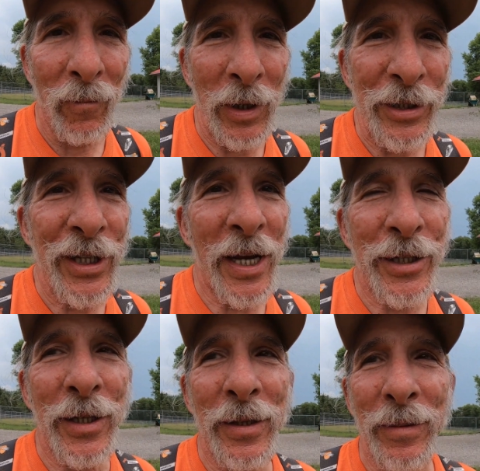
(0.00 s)
Well,
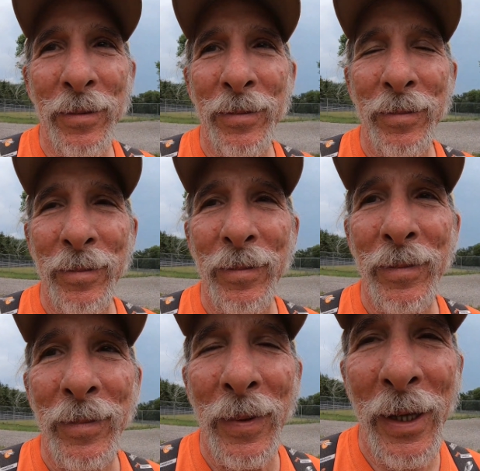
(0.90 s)
sex is,
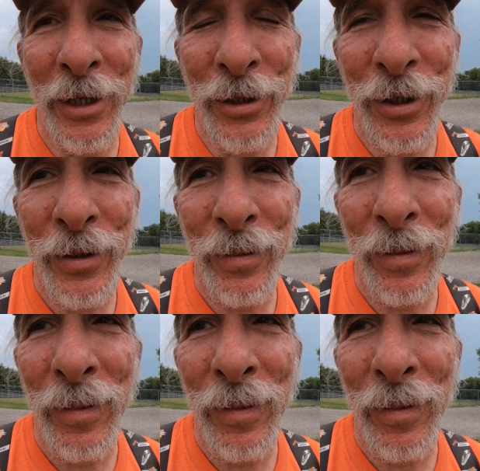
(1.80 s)
it's